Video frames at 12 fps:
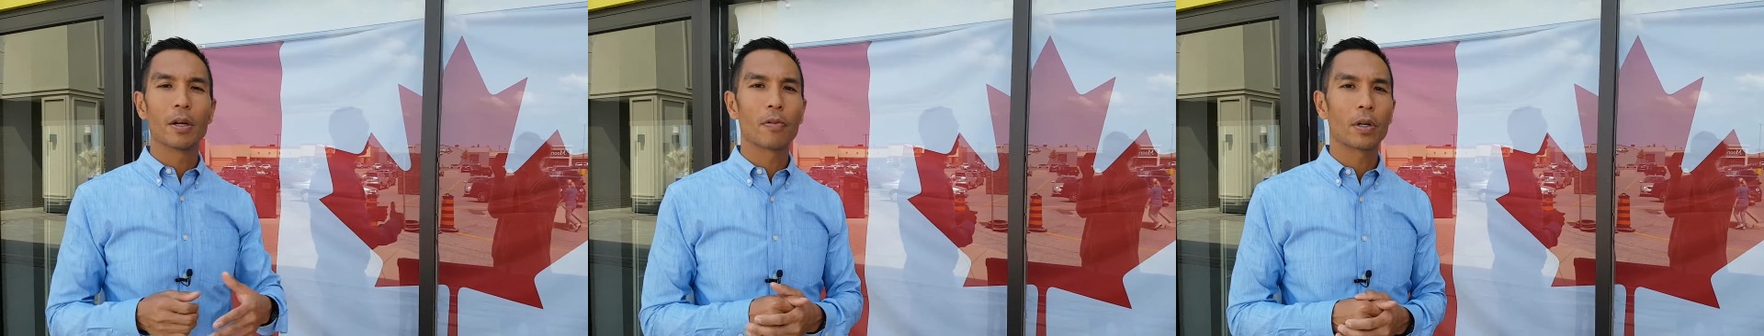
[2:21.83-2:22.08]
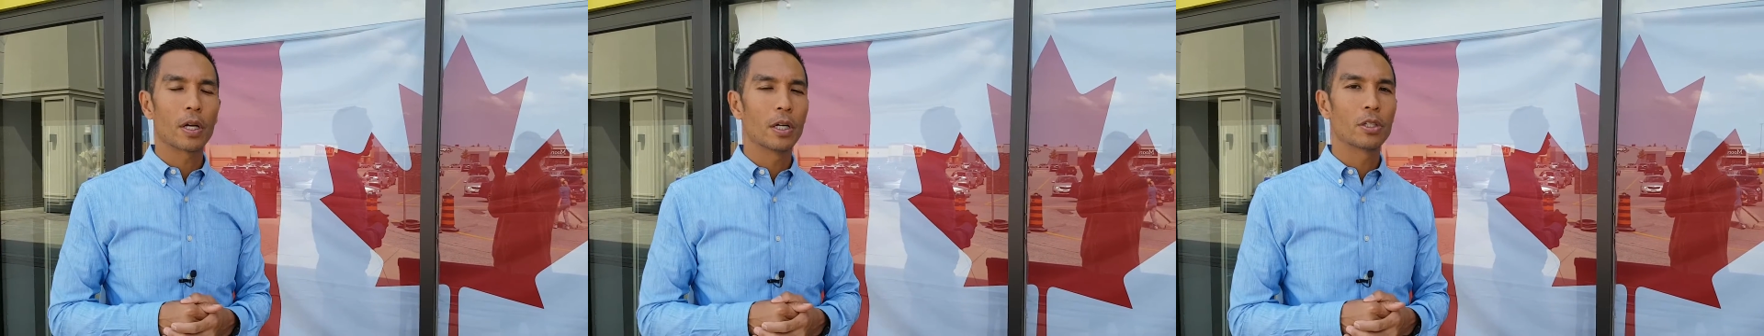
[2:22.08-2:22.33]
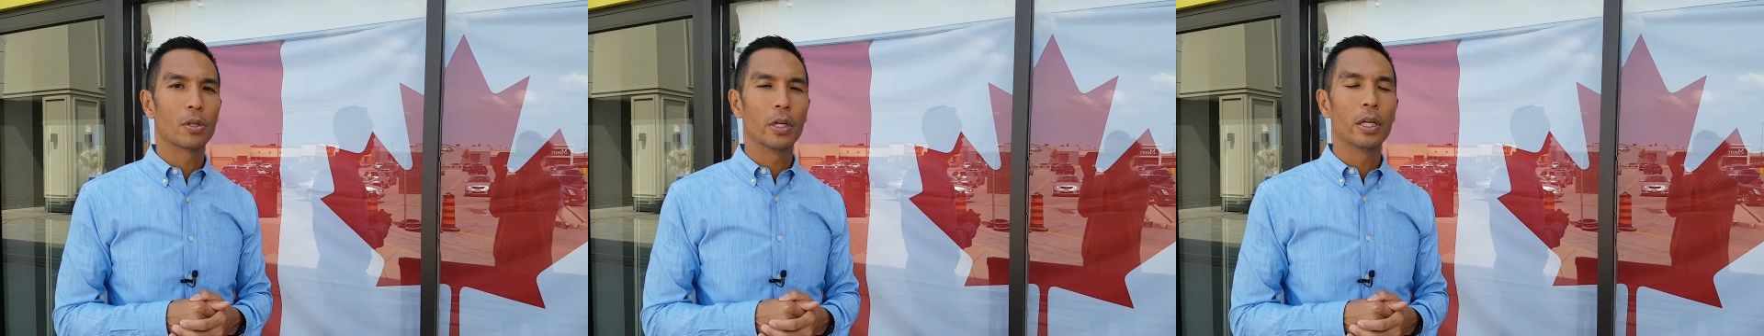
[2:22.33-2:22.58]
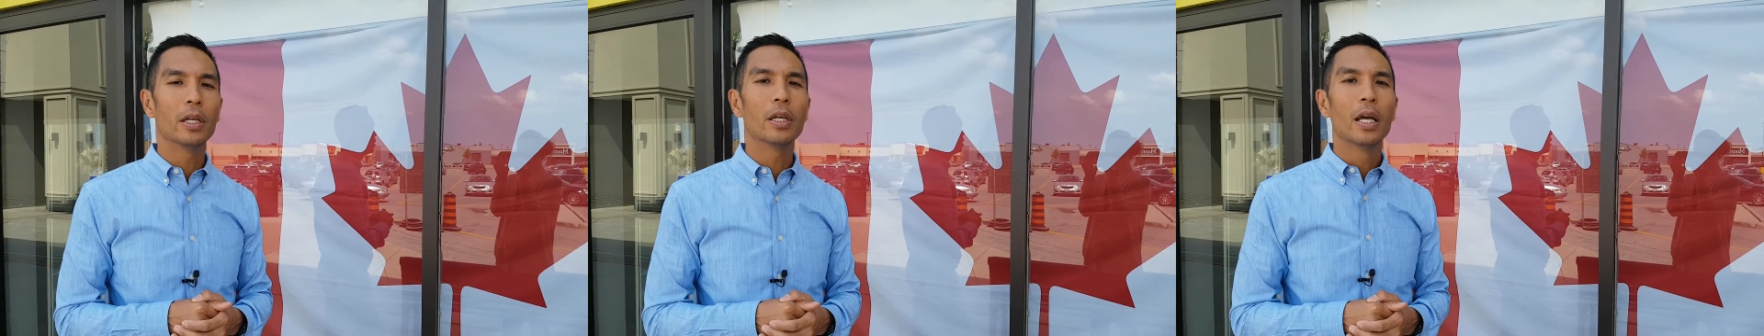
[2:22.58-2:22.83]
different
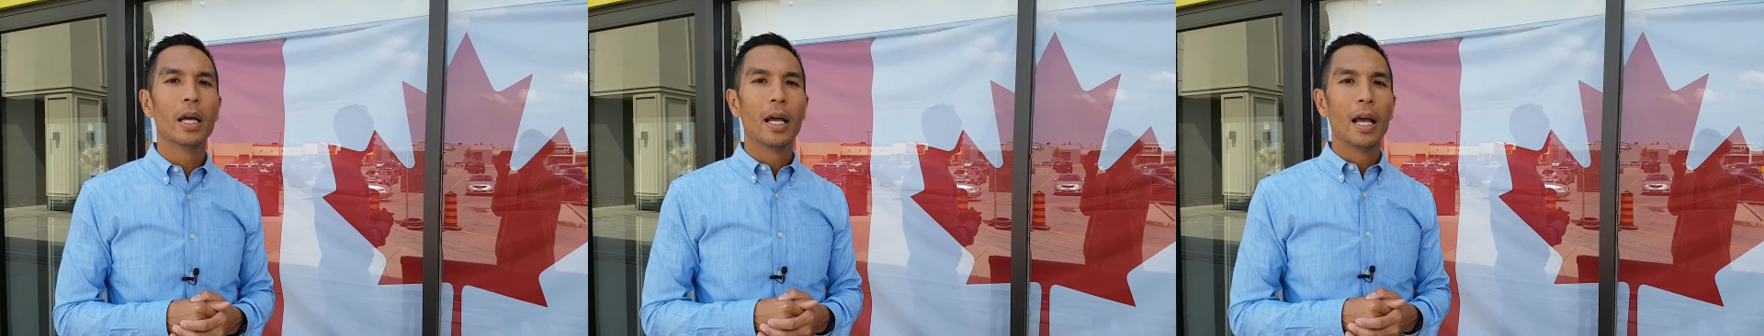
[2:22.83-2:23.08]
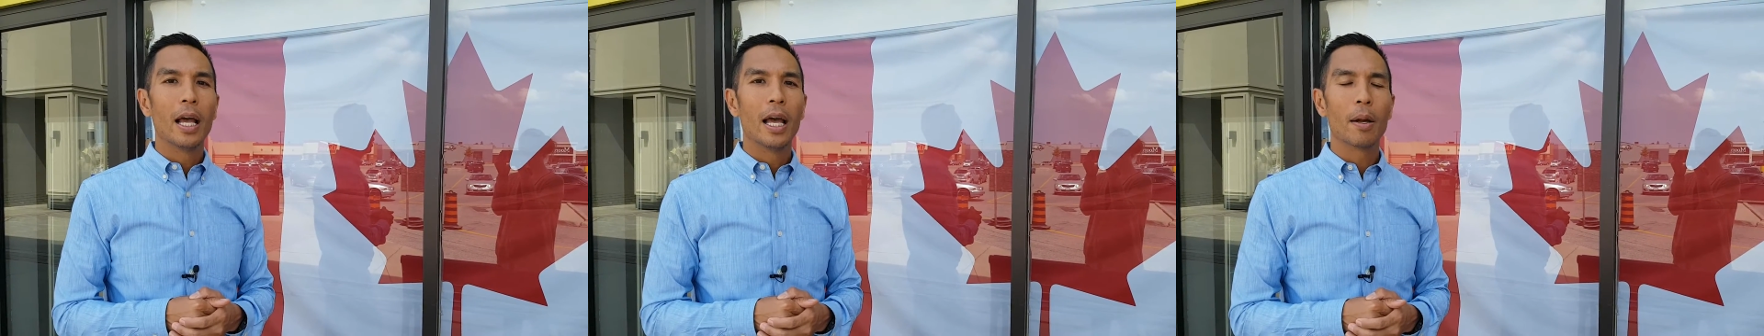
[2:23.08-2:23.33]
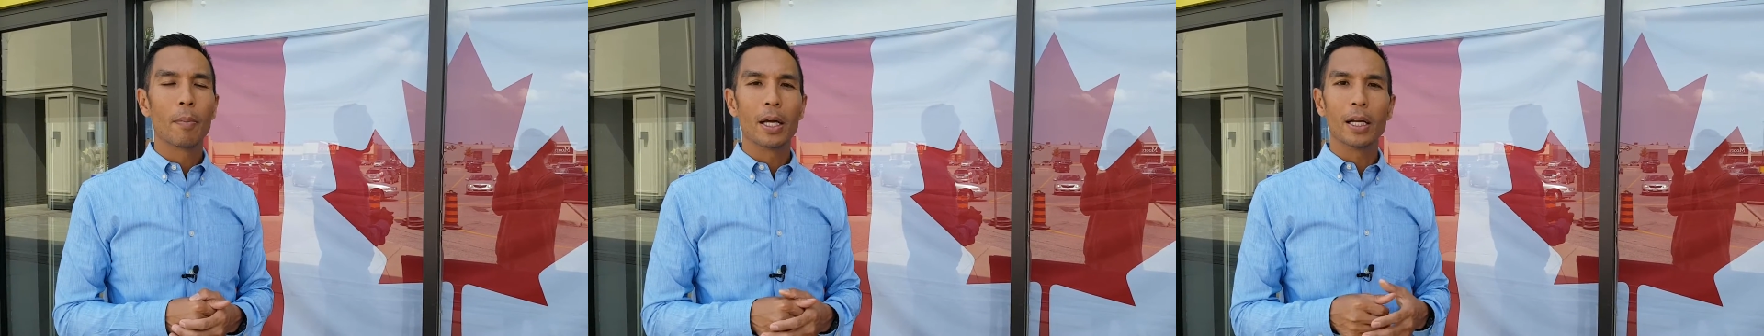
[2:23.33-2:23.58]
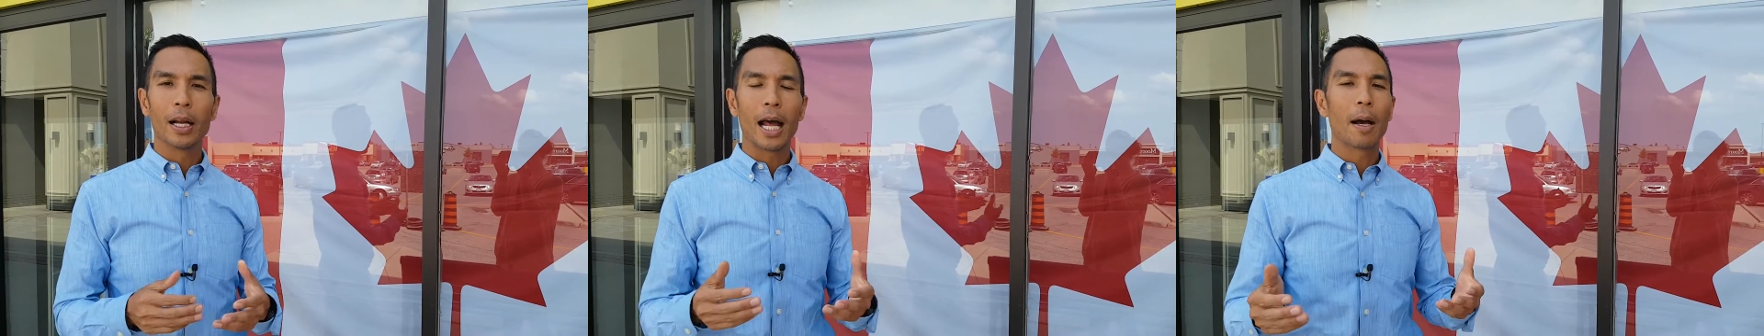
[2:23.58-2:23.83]
country and it
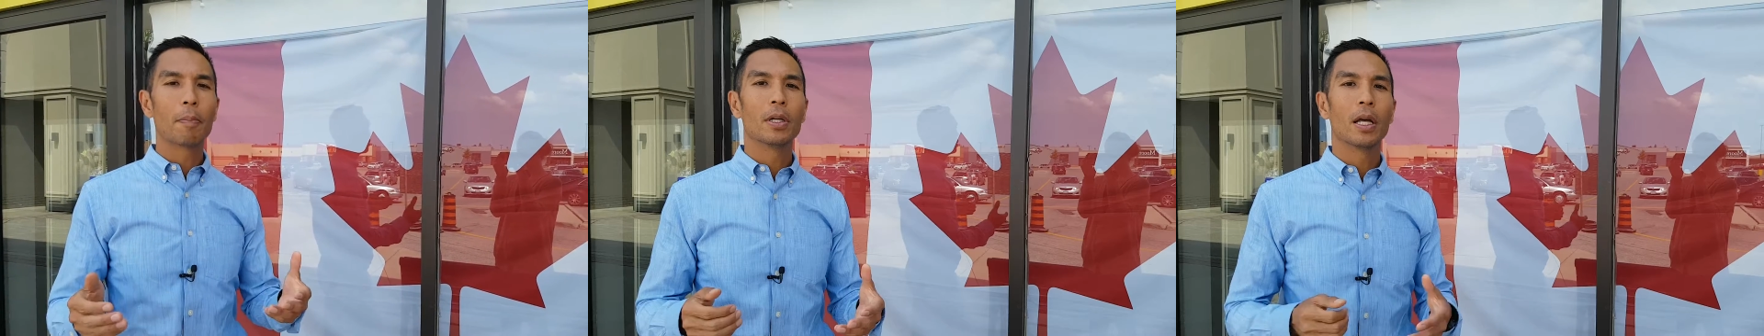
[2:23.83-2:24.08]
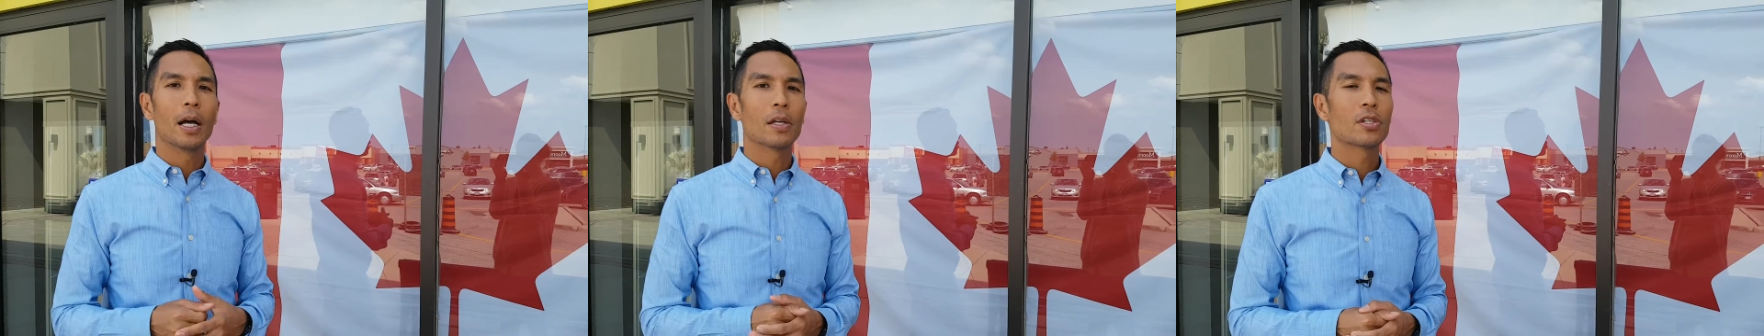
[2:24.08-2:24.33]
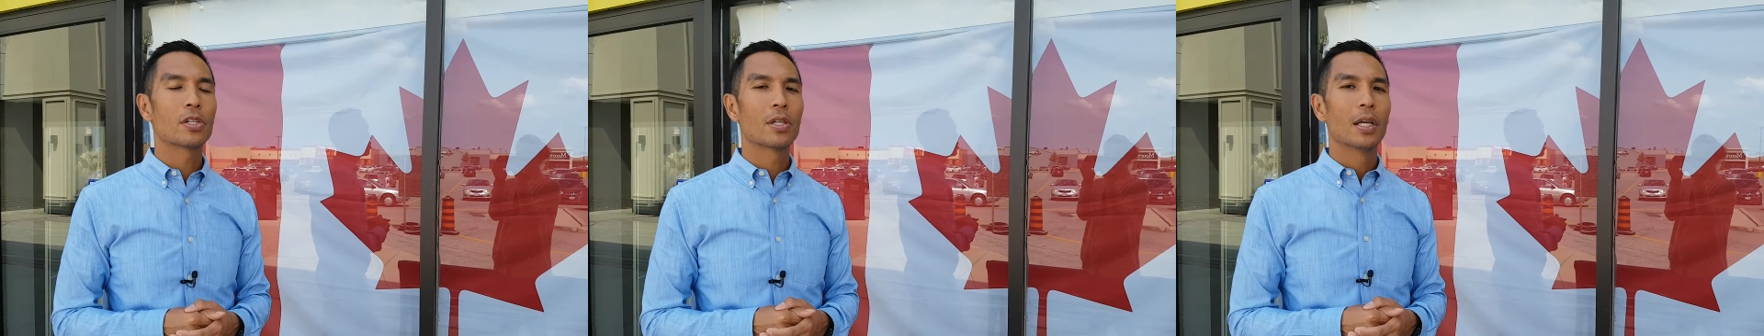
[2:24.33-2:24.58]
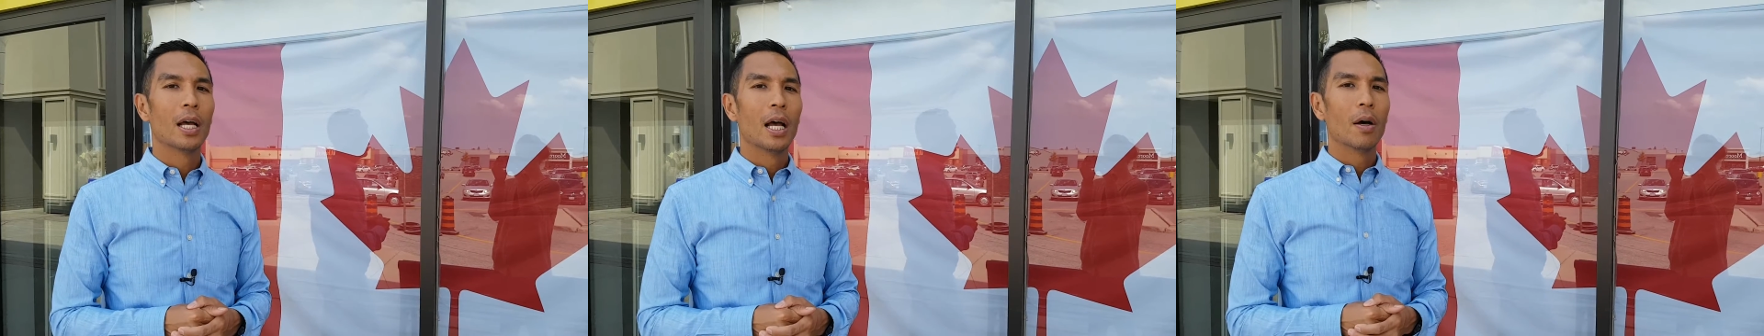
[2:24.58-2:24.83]
might not happen to us.